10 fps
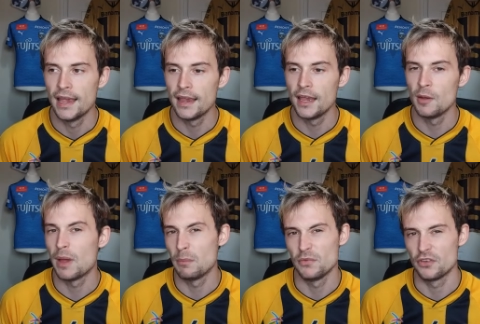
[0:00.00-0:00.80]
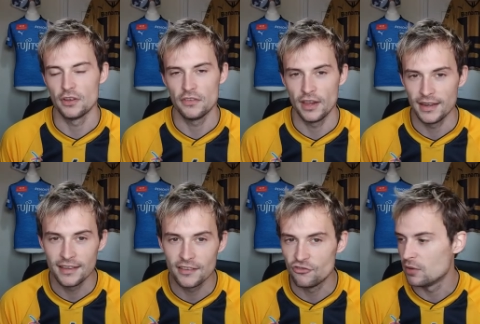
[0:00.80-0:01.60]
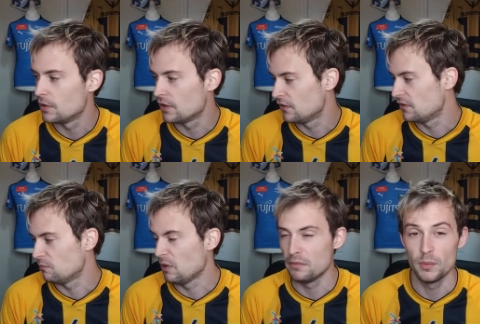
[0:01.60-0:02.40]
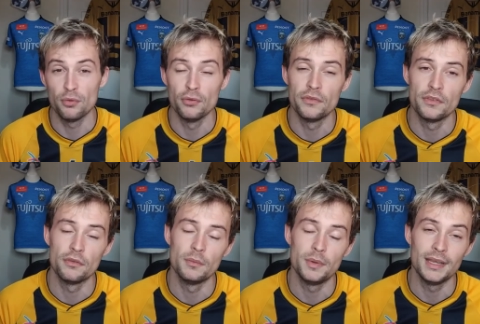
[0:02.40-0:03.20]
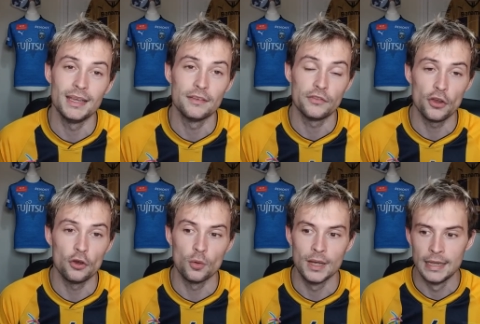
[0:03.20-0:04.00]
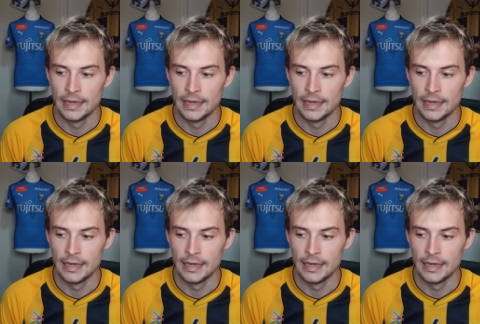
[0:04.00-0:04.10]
I'm just going to say it is legit because everything proves to it being so.